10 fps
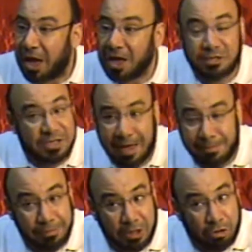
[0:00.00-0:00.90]
And
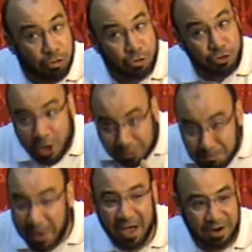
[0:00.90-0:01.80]
some could not
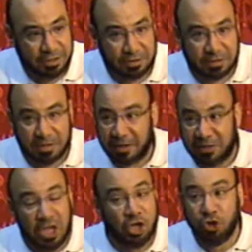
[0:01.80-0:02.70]
bear it.
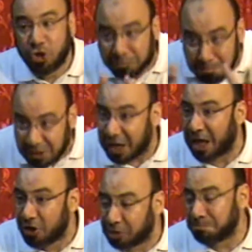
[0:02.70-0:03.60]
They cannot
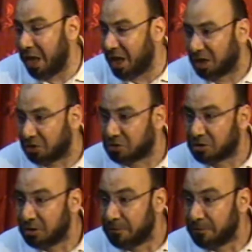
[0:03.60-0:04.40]
make it.